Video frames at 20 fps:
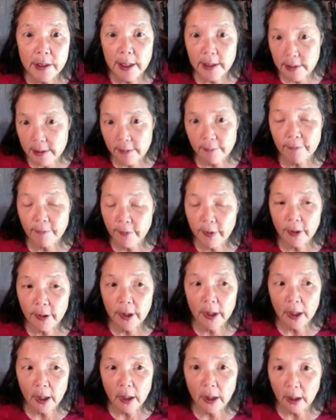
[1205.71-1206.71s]
That's a
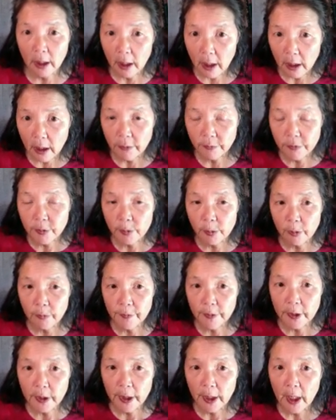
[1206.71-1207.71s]
very uncomfortable
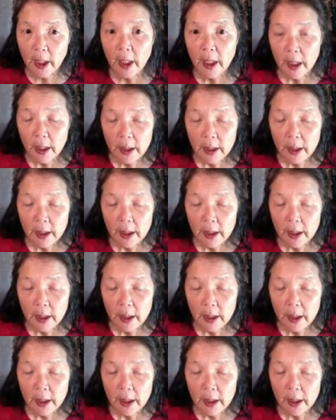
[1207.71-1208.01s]
feeling.